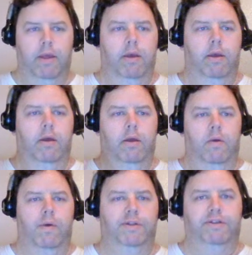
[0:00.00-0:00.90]
What's the
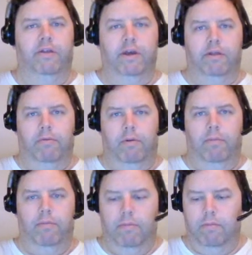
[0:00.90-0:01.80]
length of the room?
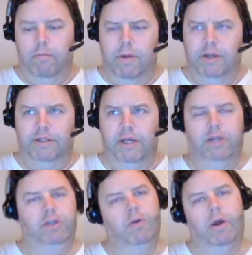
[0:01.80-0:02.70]
I'm going to say
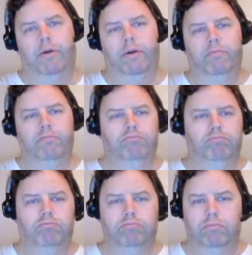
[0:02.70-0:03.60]
200.
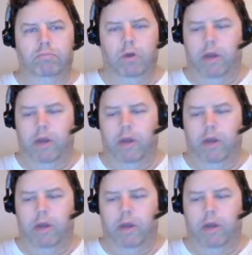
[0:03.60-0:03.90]
Okay.